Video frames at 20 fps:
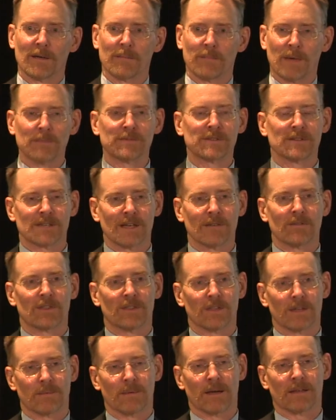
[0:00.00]
perhaps just have a
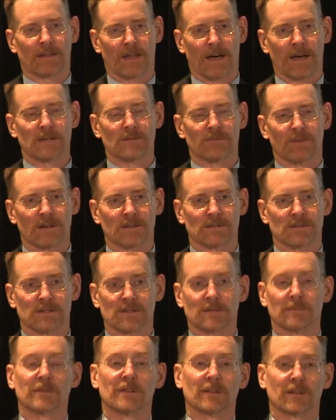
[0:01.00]
think about the HVAC
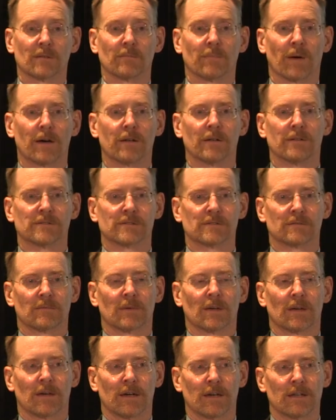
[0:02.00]
system and the components
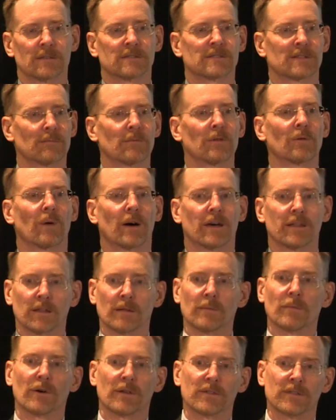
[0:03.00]
in a similar way that
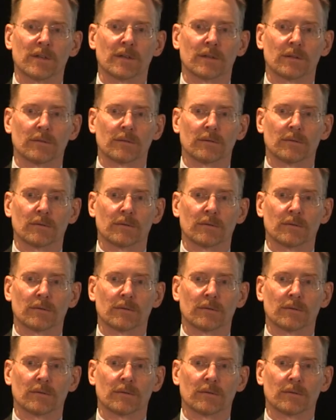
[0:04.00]
you might think